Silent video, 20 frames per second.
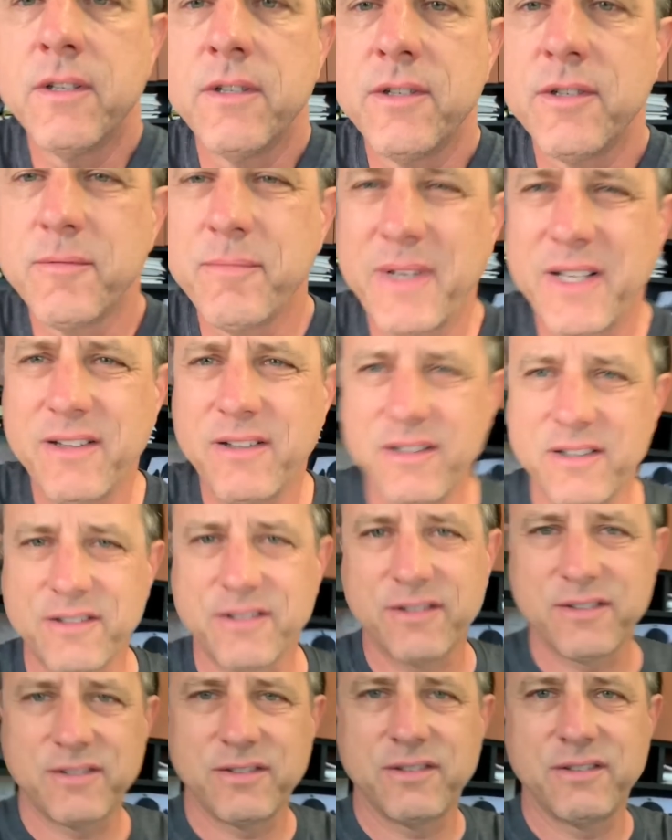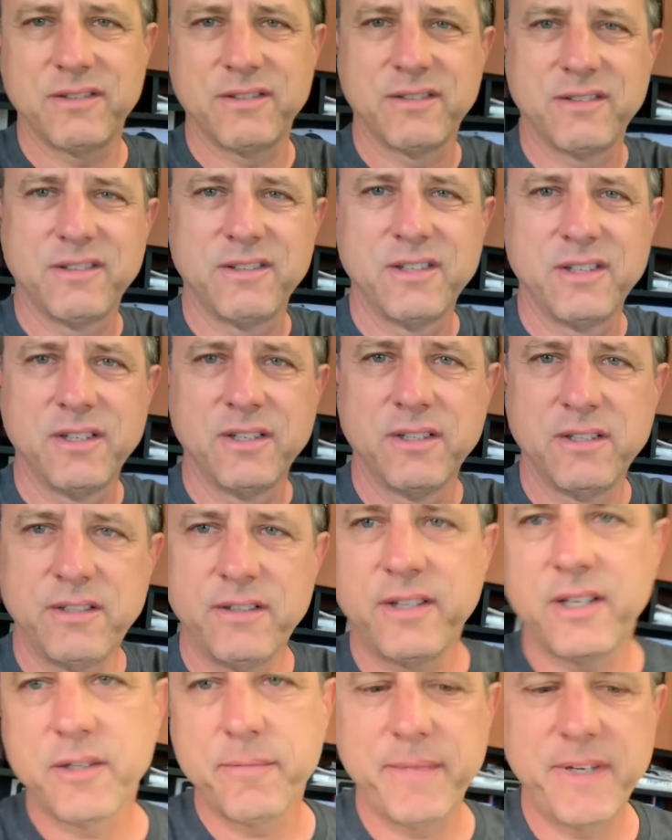This is my list
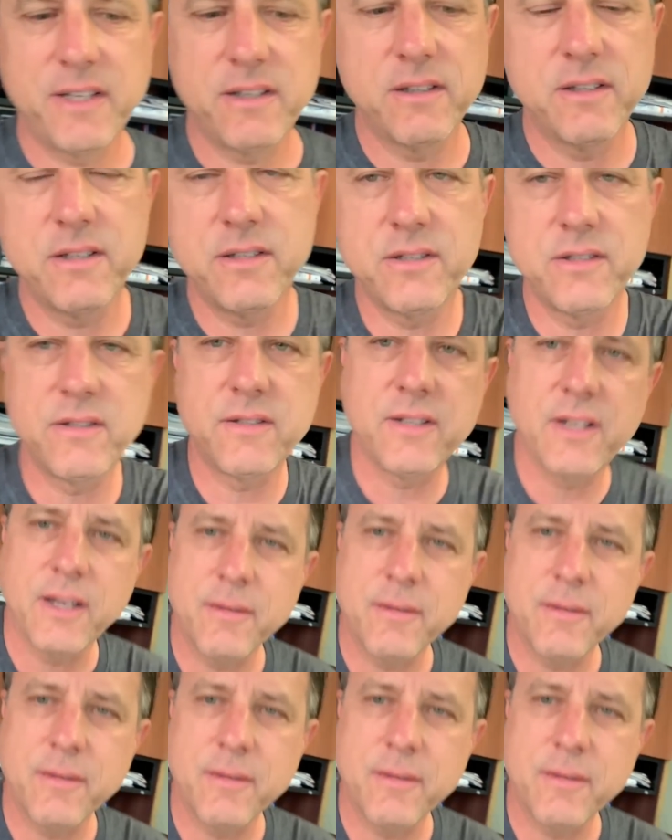you guys make lists?